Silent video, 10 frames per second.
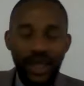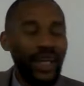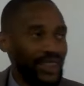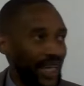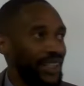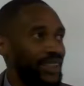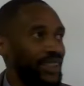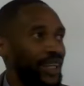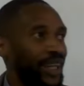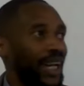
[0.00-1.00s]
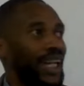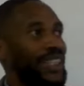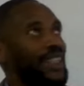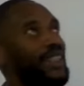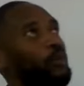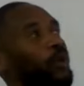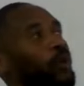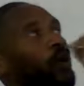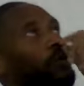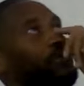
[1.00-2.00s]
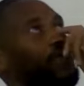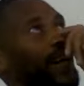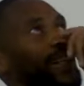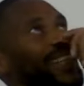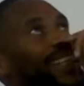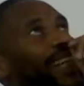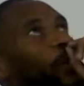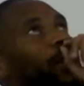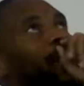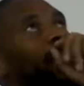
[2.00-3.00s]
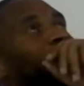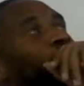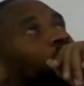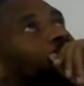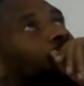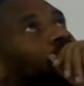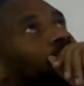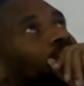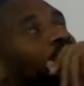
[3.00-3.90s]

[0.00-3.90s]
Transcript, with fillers: Exactly. It's in the book of, uh, yesterday I was reading the book of, is